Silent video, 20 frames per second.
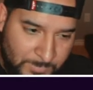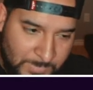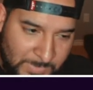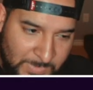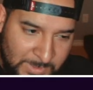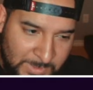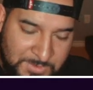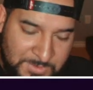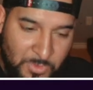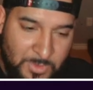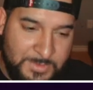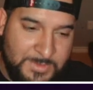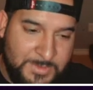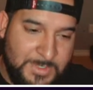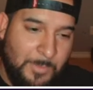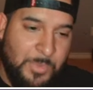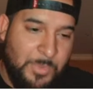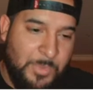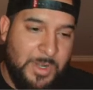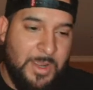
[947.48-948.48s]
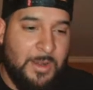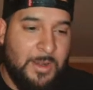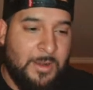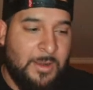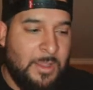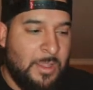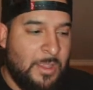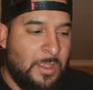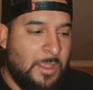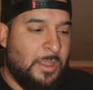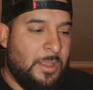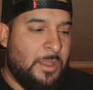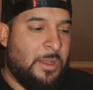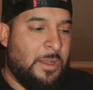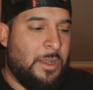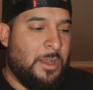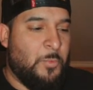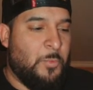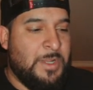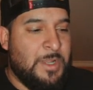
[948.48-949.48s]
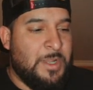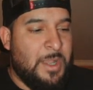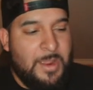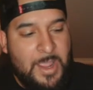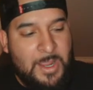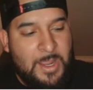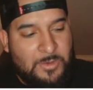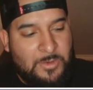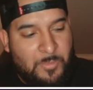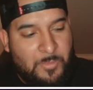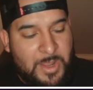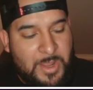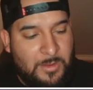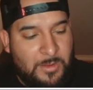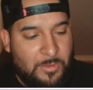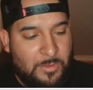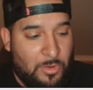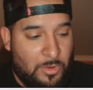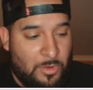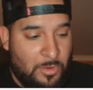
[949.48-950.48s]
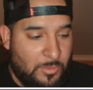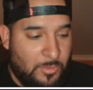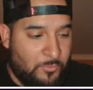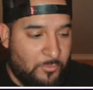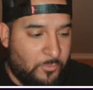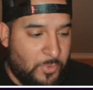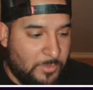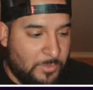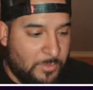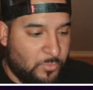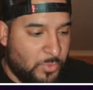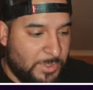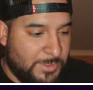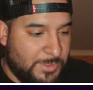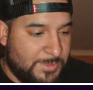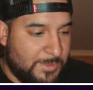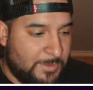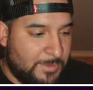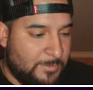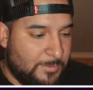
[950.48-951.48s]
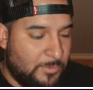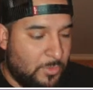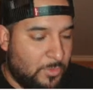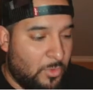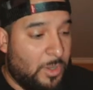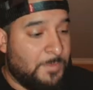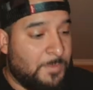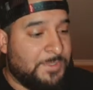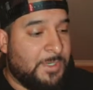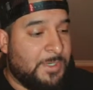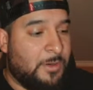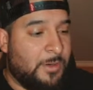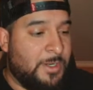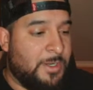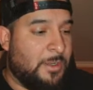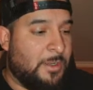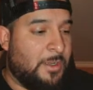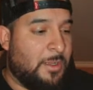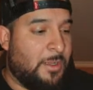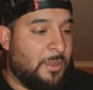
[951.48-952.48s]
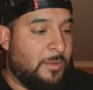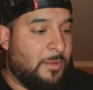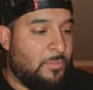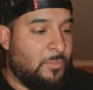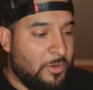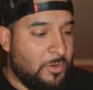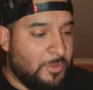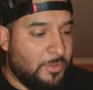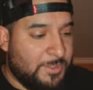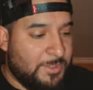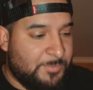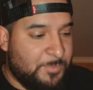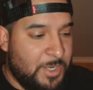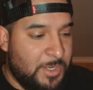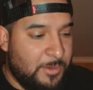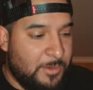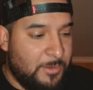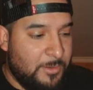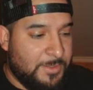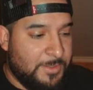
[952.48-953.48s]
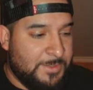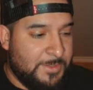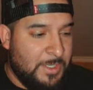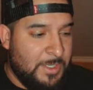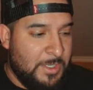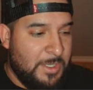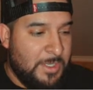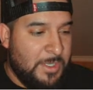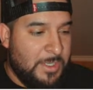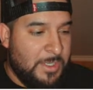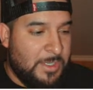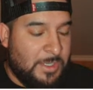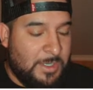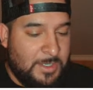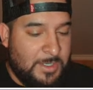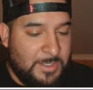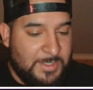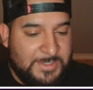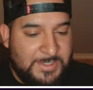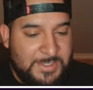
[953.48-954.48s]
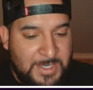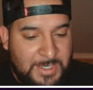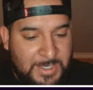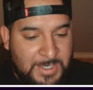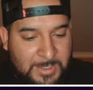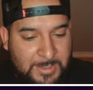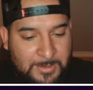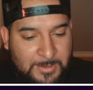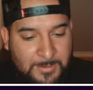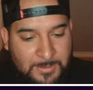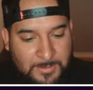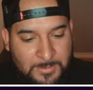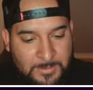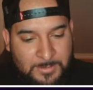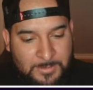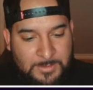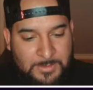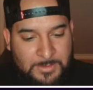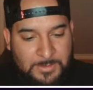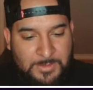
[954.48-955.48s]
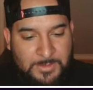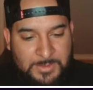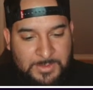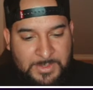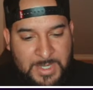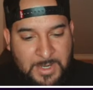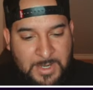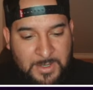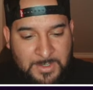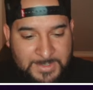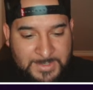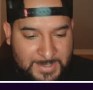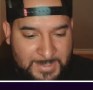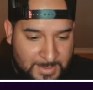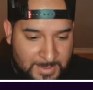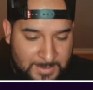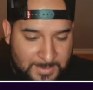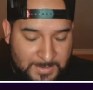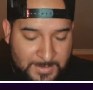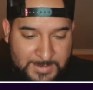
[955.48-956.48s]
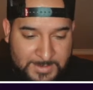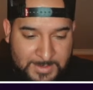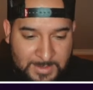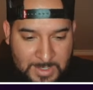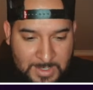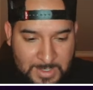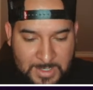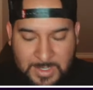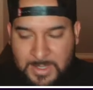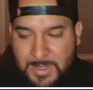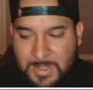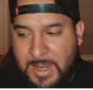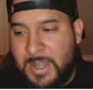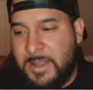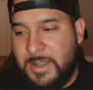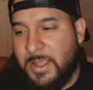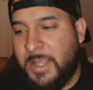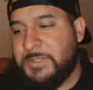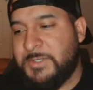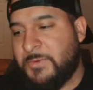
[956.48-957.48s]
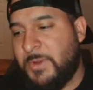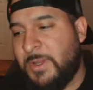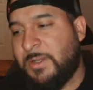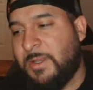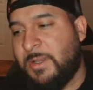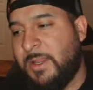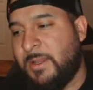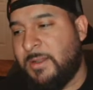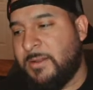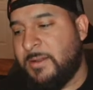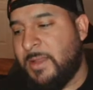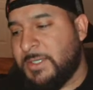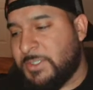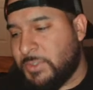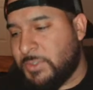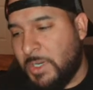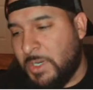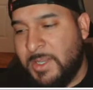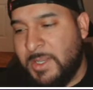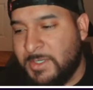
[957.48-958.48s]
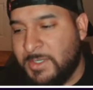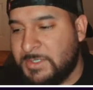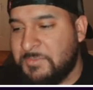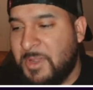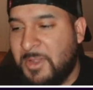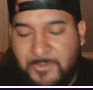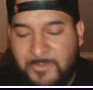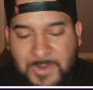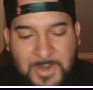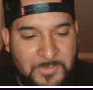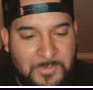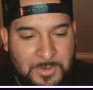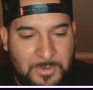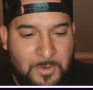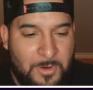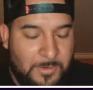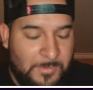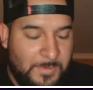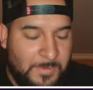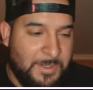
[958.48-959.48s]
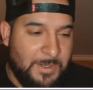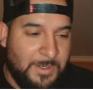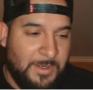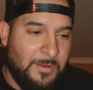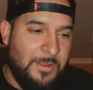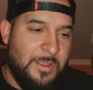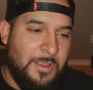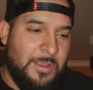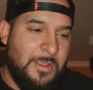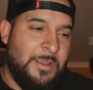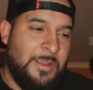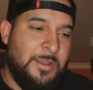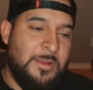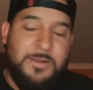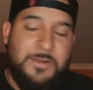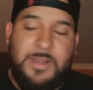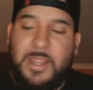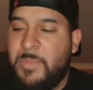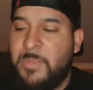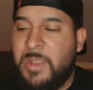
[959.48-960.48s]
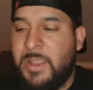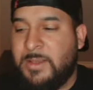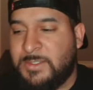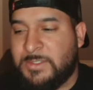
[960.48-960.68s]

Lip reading: So on top of that, we got Acrobat on Rod Woodson. Oh, I'm sorry. Marcus Peters, Sneed, Deion Sanders, and Night Train Lane. Night Train Lane is my favorite card right now. That man is